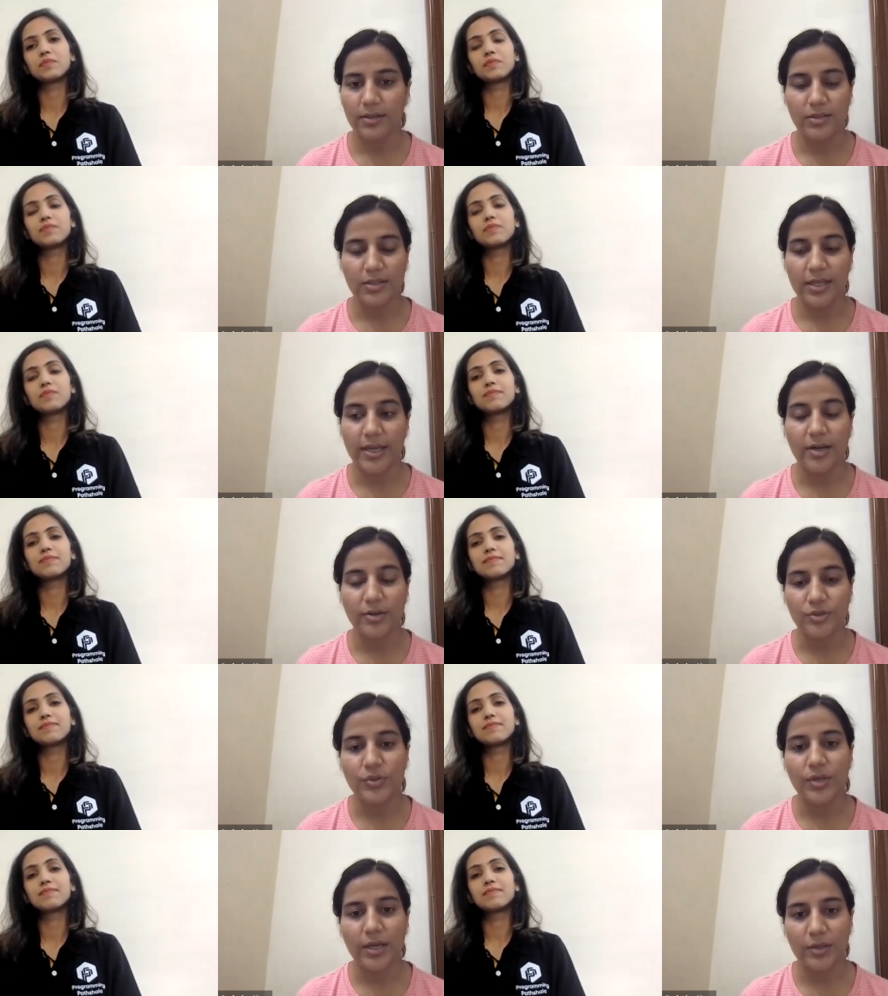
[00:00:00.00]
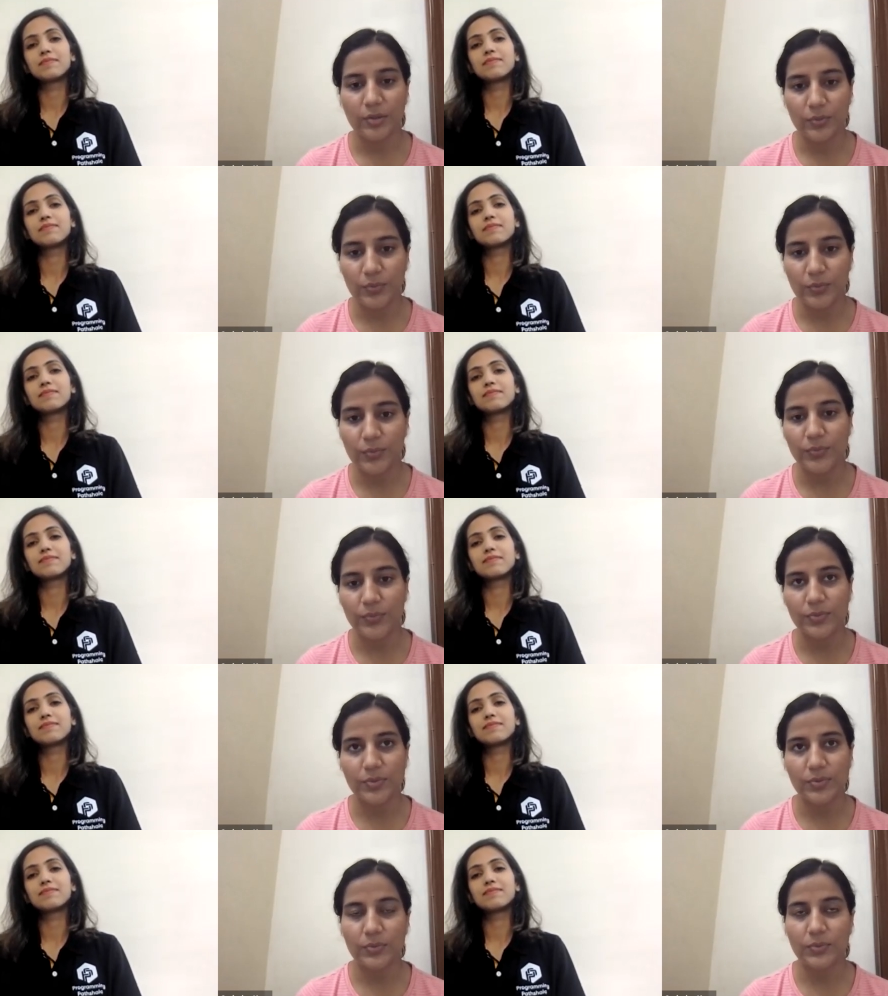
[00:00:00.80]
Speaker 1: like how should I do?
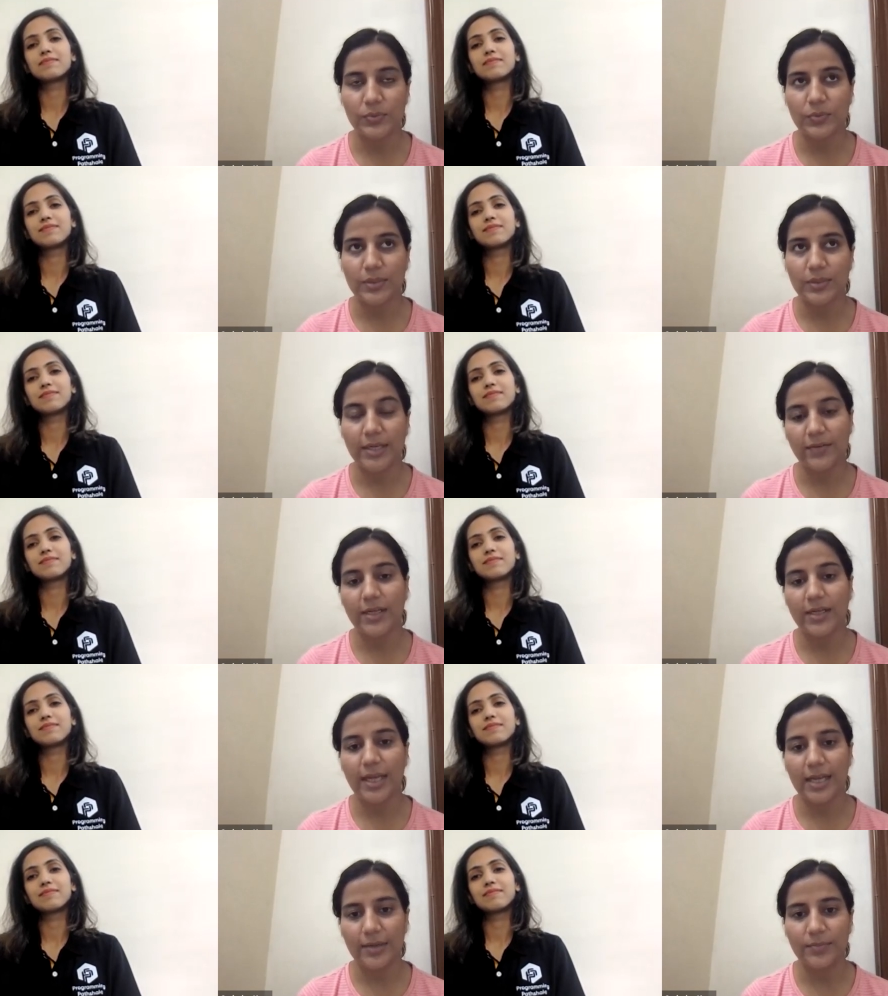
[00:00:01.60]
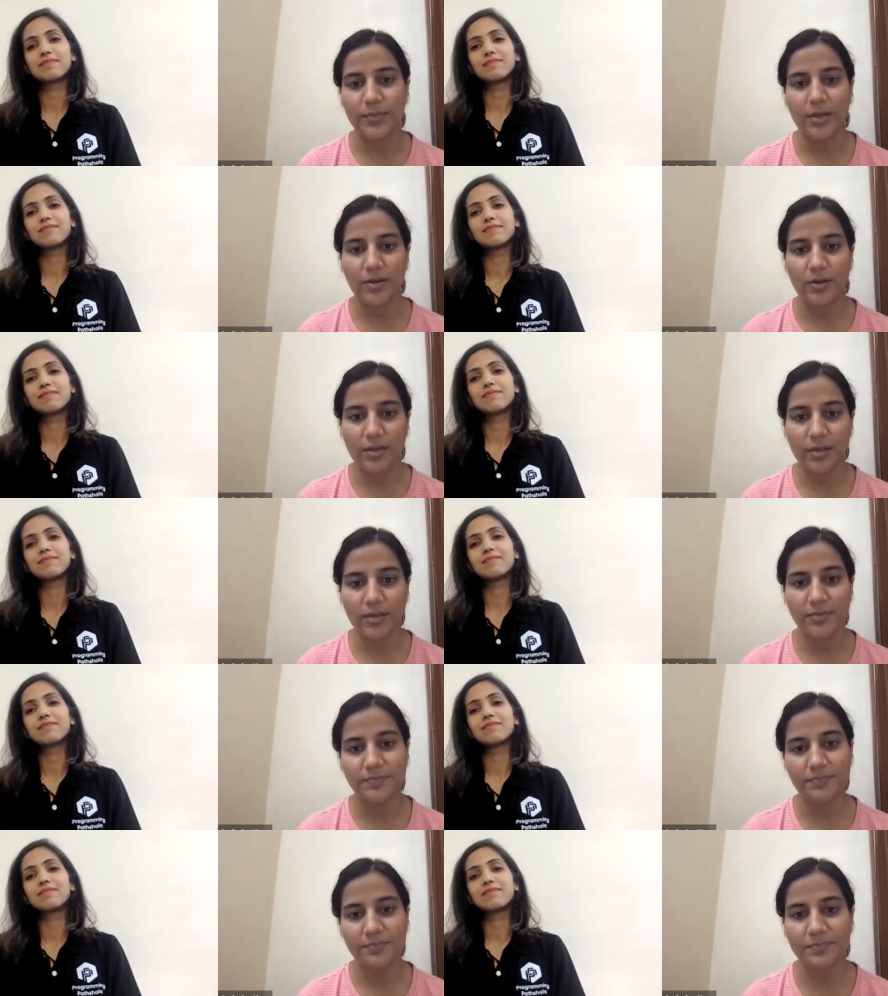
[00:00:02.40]
So that really helped me a lot.
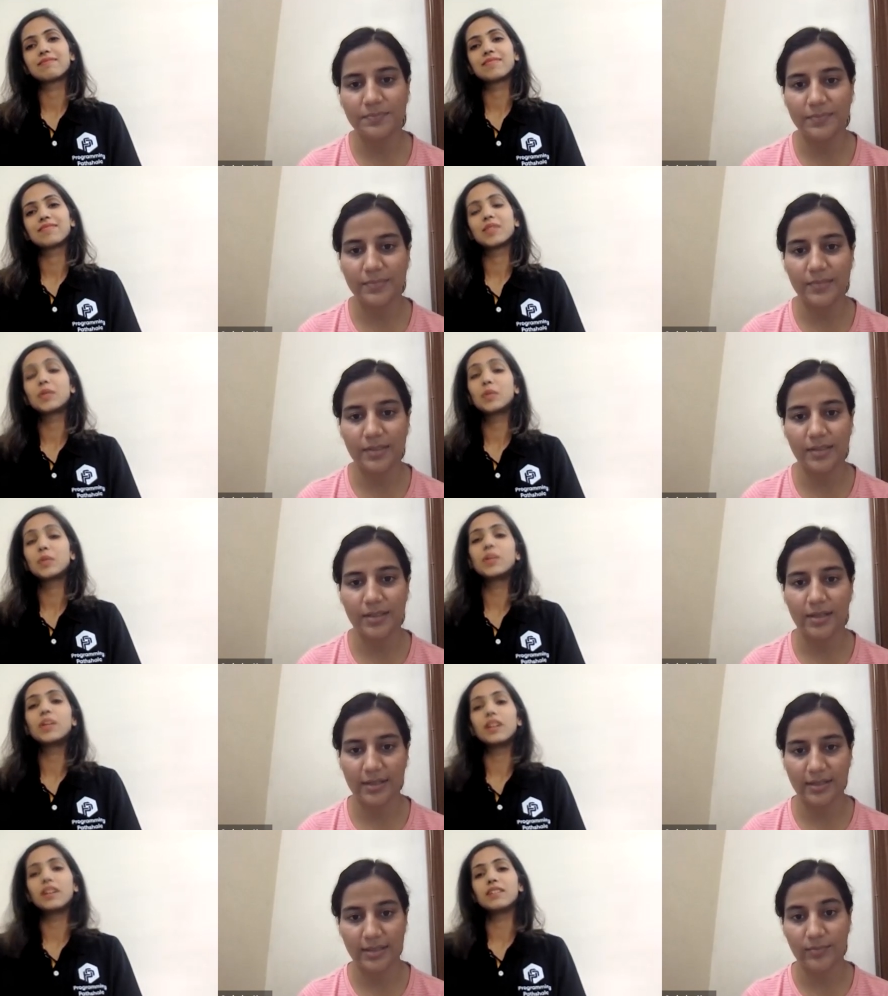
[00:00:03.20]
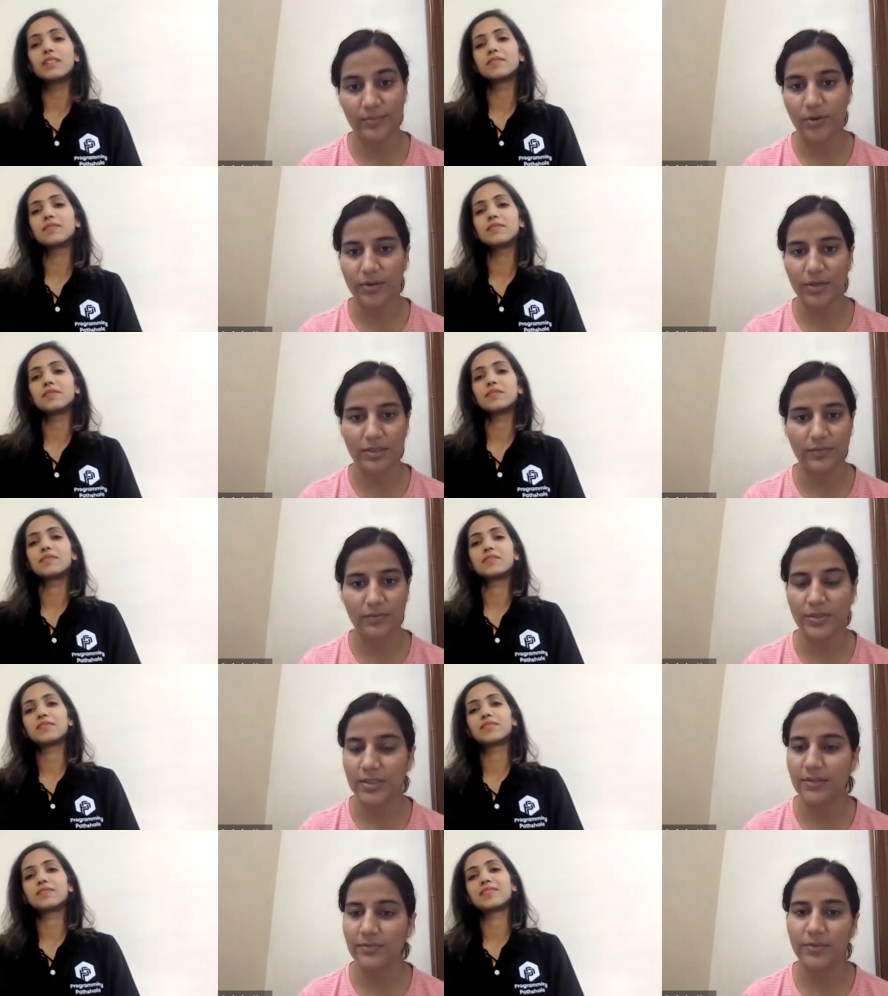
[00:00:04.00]
Good. Yeah. Mock interviews
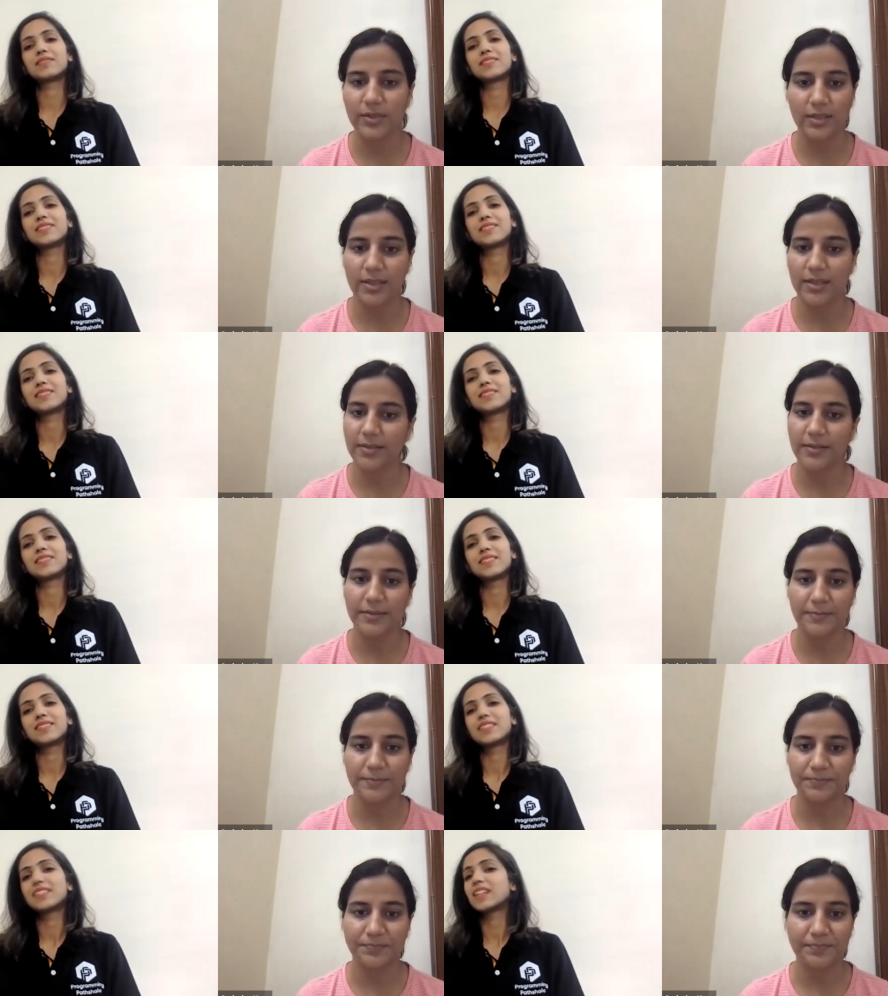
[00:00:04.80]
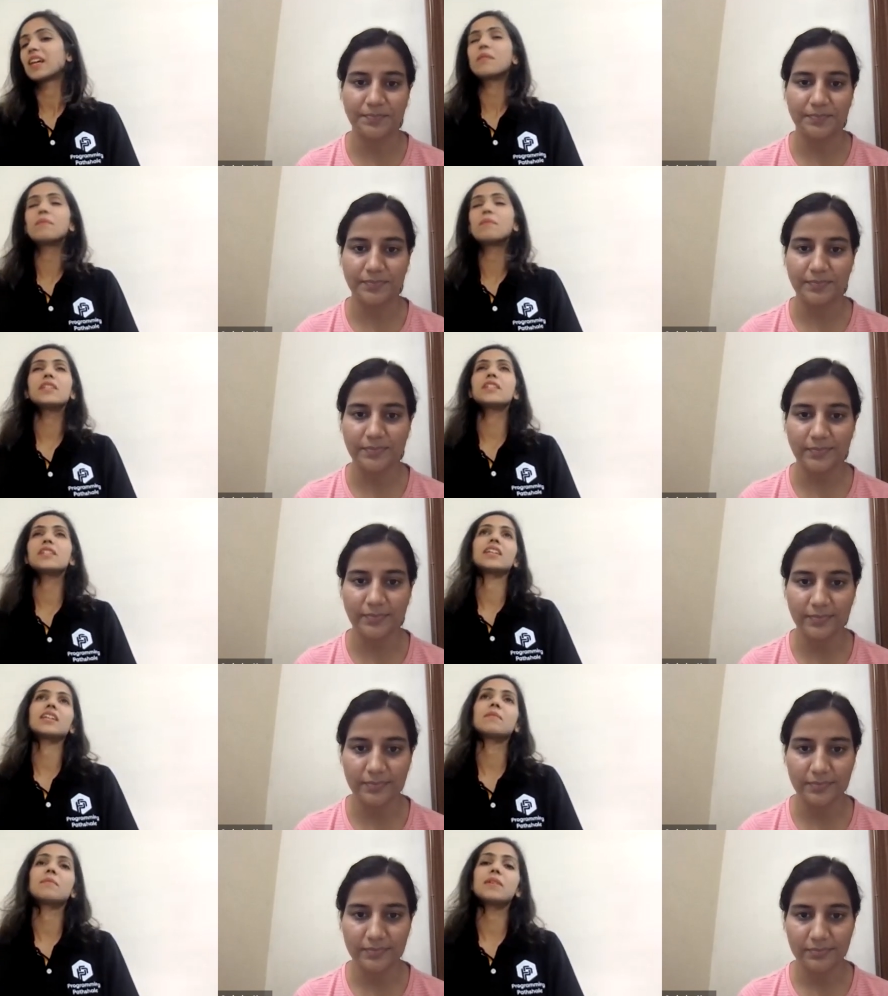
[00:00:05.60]
and everything.
Speaker 2: Amazing.
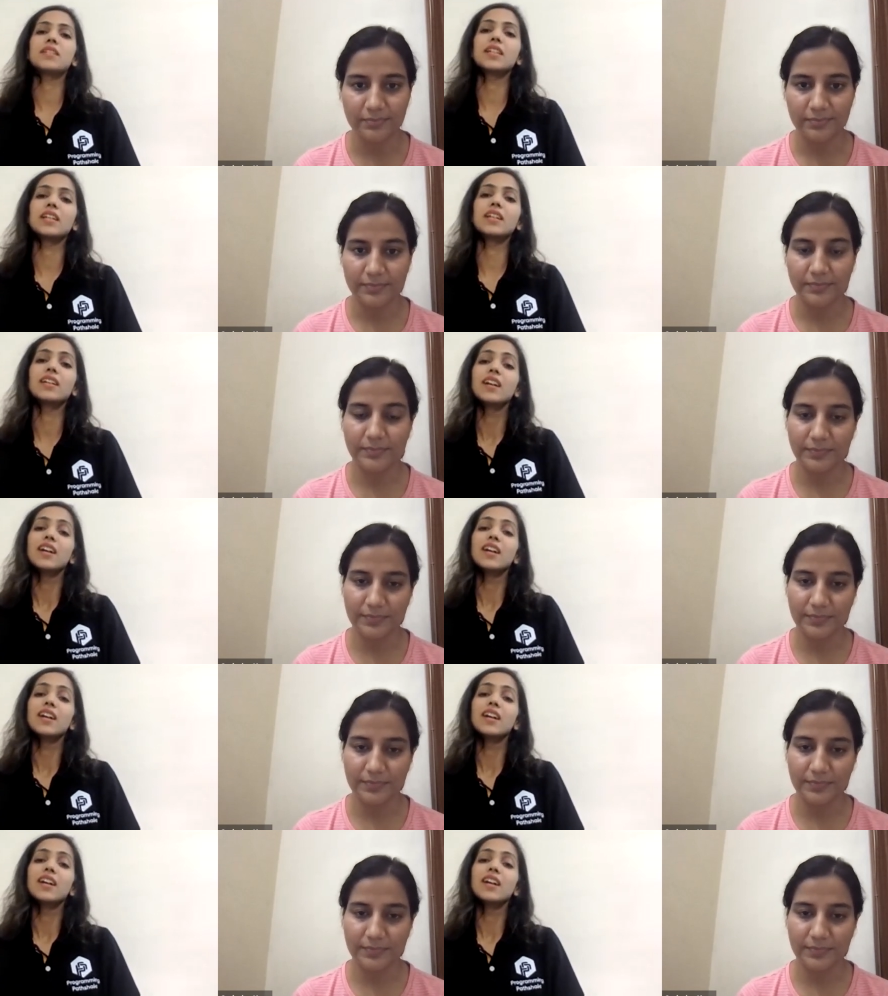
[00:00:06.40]
Amazing.